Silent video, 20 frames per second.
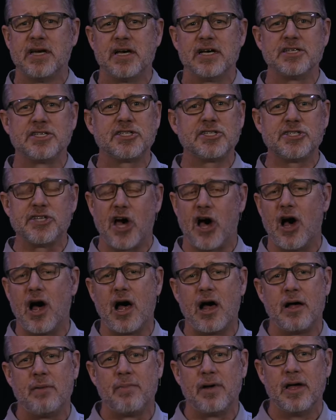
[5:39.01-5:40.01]
a
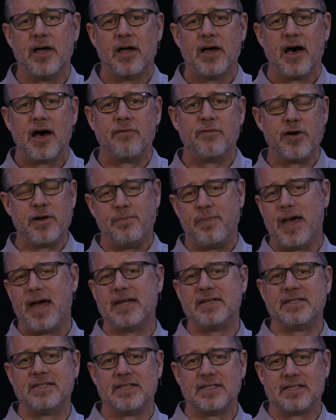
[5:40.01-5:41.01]
psalm of
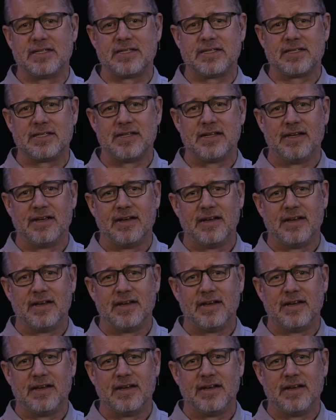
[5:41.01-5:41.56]
repentance.